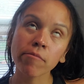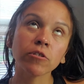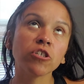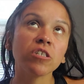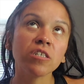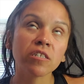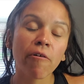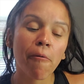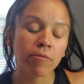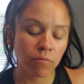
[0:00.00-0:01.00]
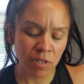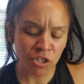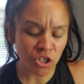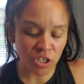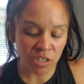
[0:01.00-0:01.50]
cheese. Why
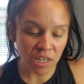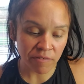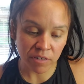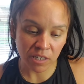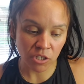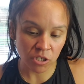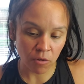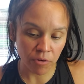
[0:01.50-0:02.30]
does cheese have to taste so